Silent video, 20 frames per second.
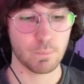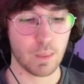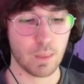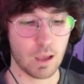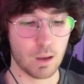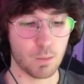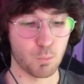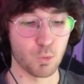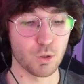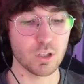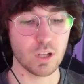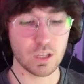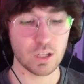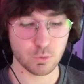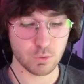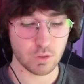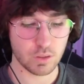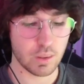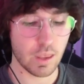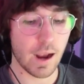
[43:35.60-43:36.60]
Which
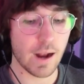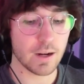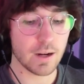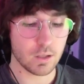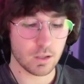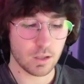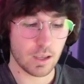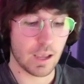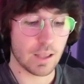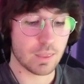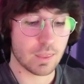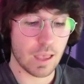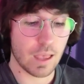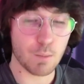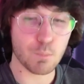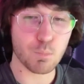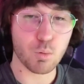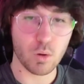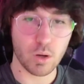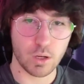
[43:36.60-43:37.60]
that's that at
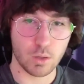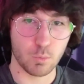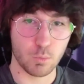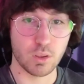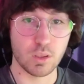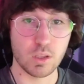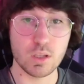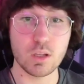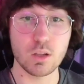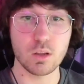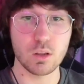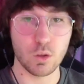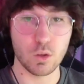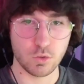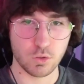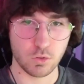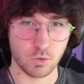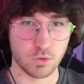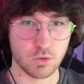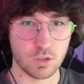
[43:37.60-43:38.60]
that point within
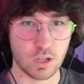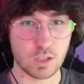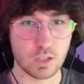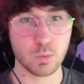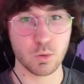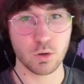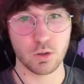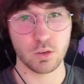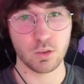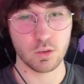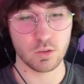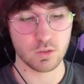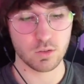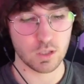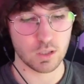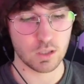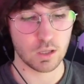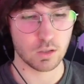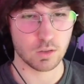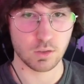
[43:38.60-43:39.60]
those solutions, that's where you see
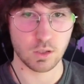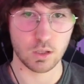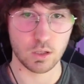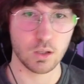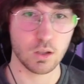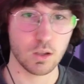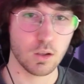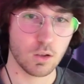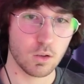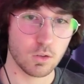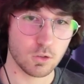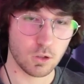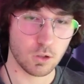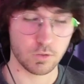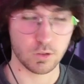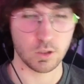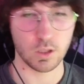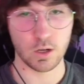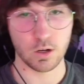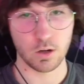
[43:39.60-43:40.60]
things like
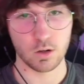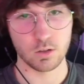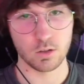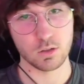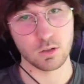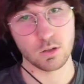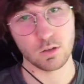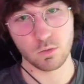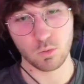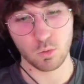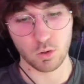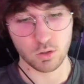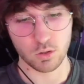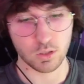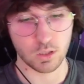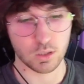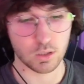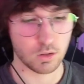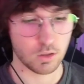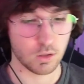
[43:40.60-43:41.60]
solver layers, or of course
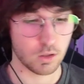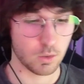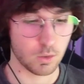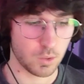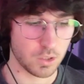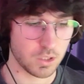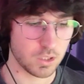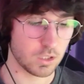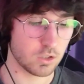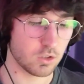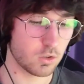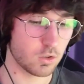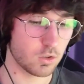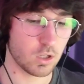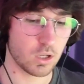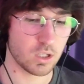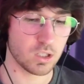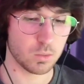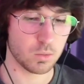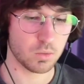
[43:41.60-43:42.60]
like the recently introduced
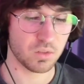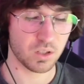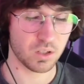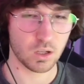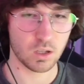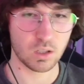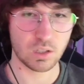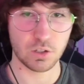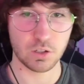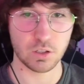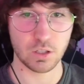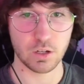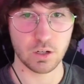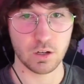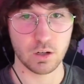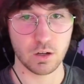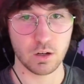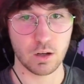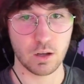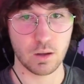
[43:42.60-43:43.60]
concept of like a clearing
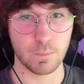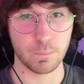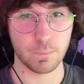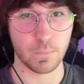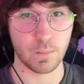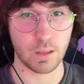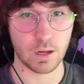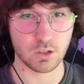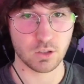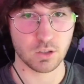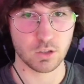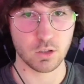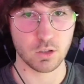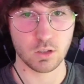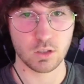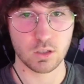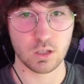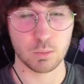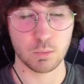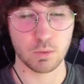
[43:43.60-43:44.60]
layer actually start
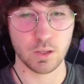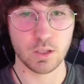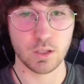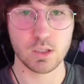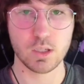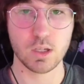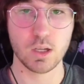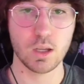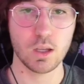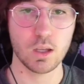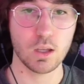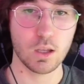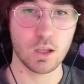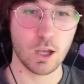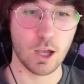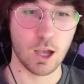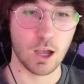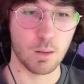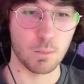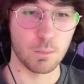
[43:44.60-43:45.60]
to take place,
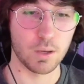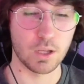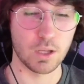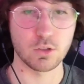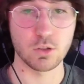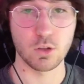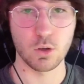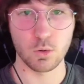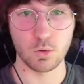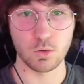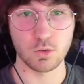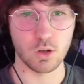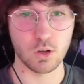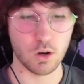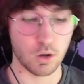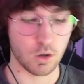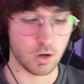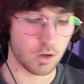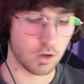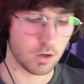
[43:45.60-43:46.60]
because those
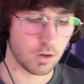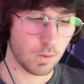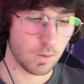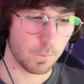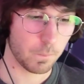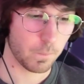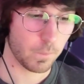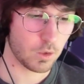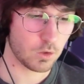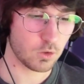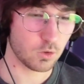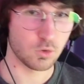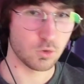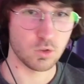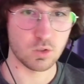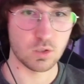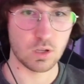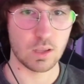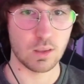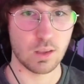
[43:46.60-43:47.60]
are
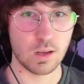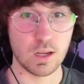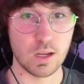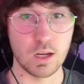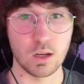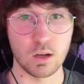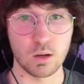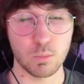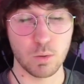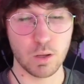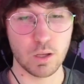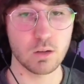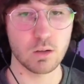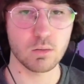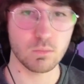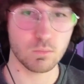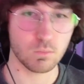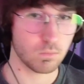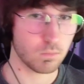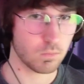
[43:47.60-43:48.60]
solutions that need it. But
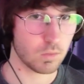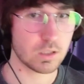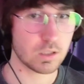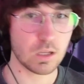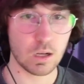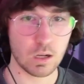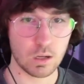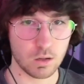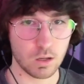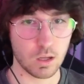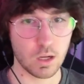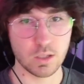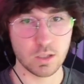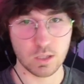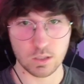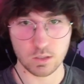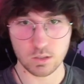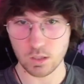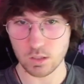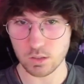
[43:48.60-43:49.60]
it's not a
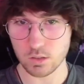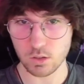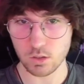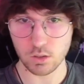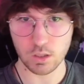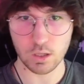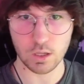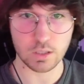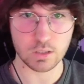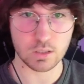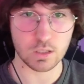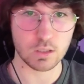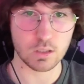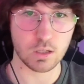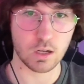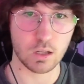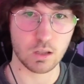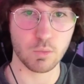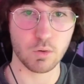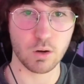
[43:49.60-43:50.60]
necessity necessarily. I guess that's
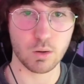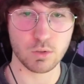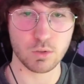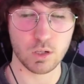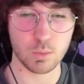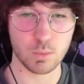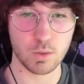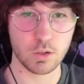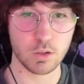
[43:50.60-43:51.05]
kind of the point I'm trying to make.